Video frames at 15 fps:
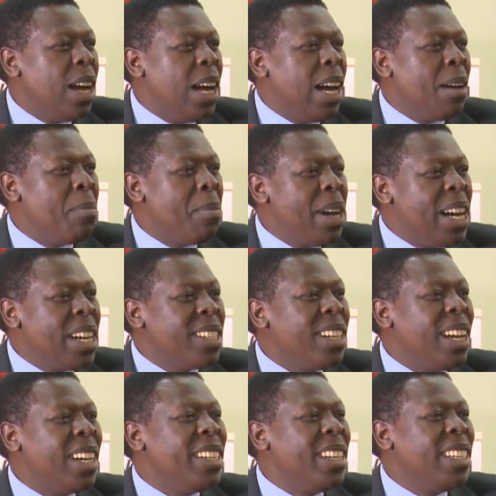A
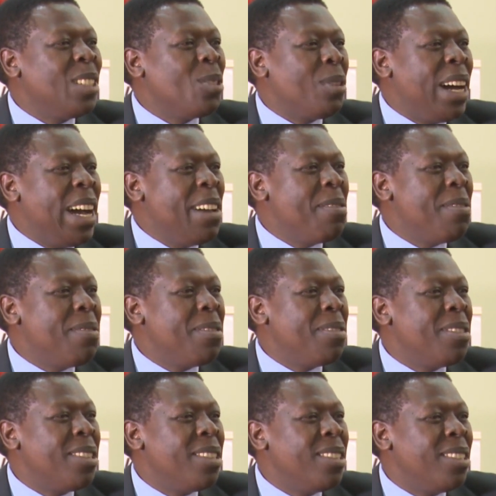man and his wife
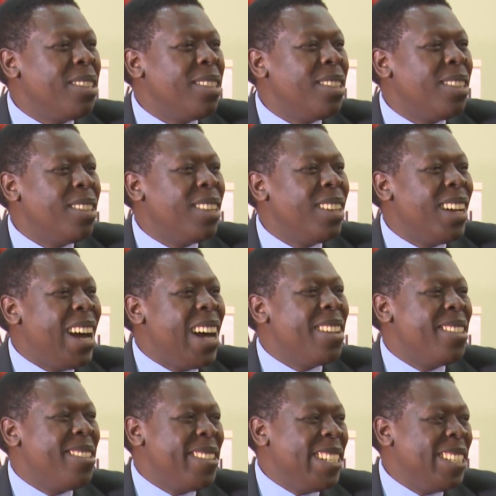
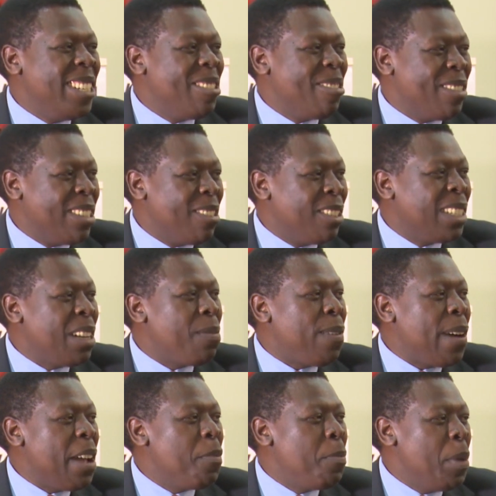and 3 children, those are
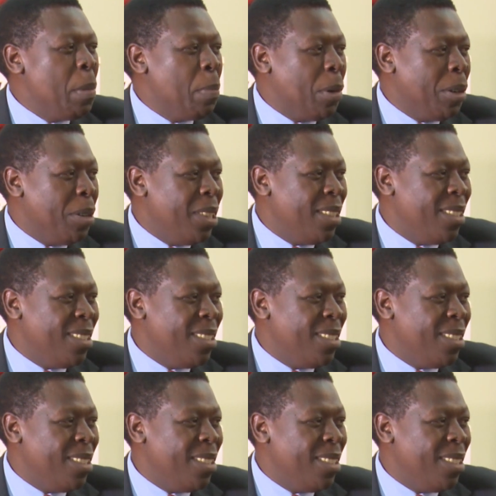5 people,